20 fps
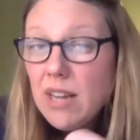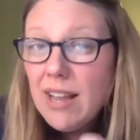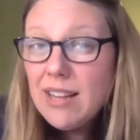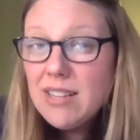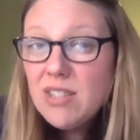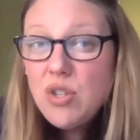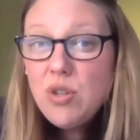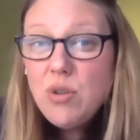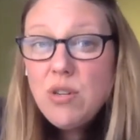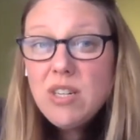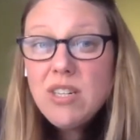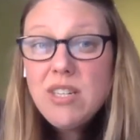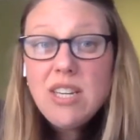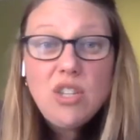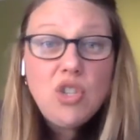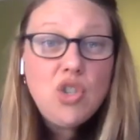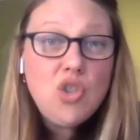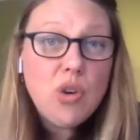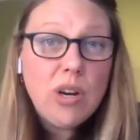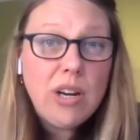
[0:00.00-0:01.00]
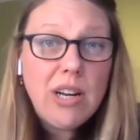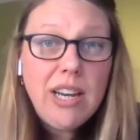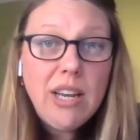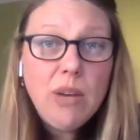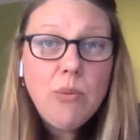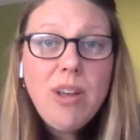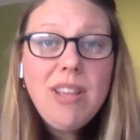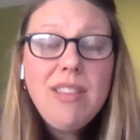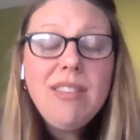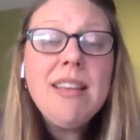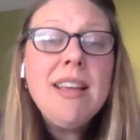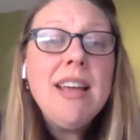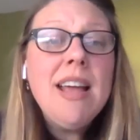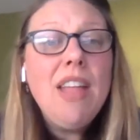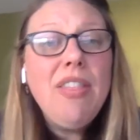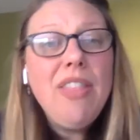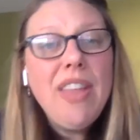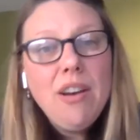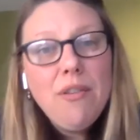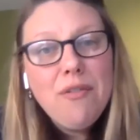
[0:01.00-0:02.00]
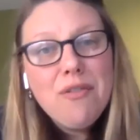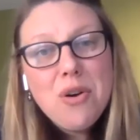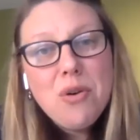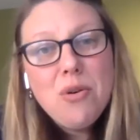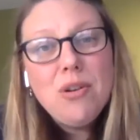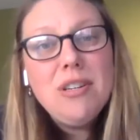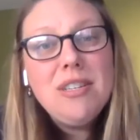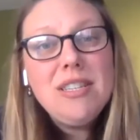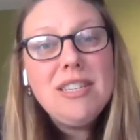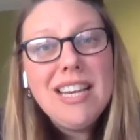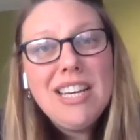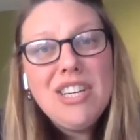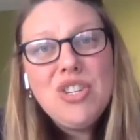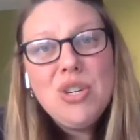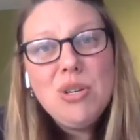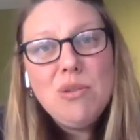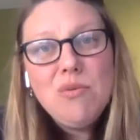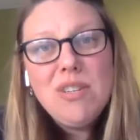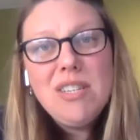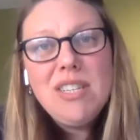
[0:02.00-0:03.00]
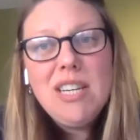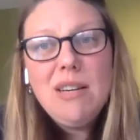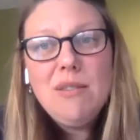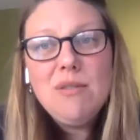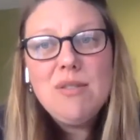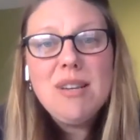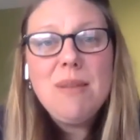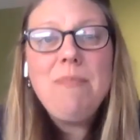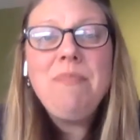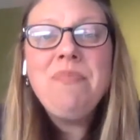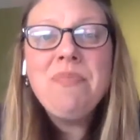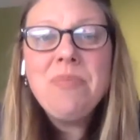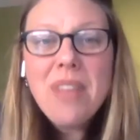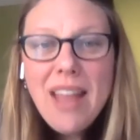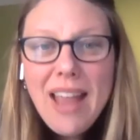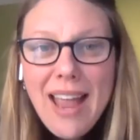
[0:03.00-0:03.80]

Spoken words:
a student is struggling with, then of course they should receive some